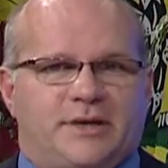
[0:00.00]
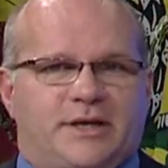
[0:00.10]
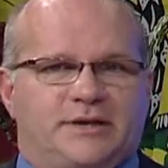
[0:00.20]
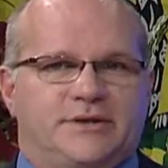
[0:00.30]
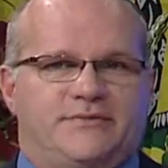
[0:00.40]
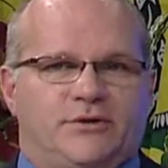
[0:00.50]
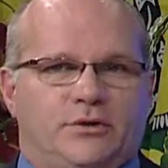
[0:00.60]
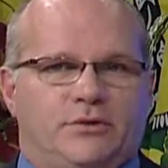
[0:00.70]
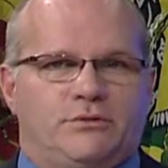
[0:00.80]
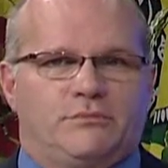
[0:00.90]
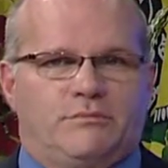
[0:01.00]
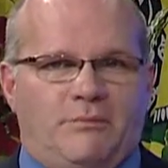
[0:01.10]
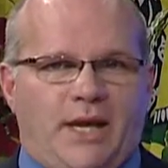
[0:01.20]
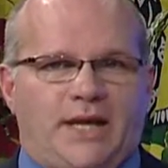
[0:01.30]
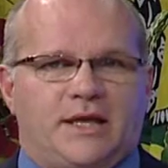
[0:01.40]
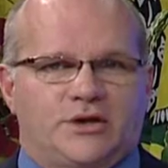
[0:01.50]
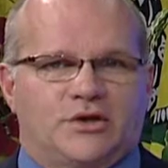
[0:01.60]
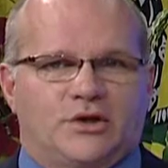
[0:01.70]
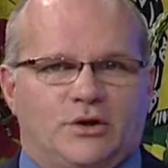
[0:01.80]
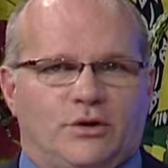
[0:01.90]
because if you're making
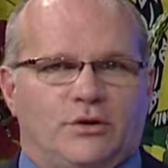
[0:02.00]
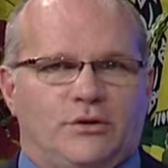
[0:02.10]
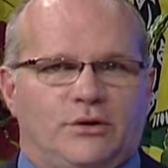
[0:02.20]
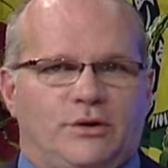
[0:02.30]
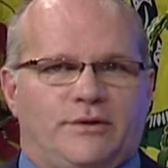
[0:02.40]
sure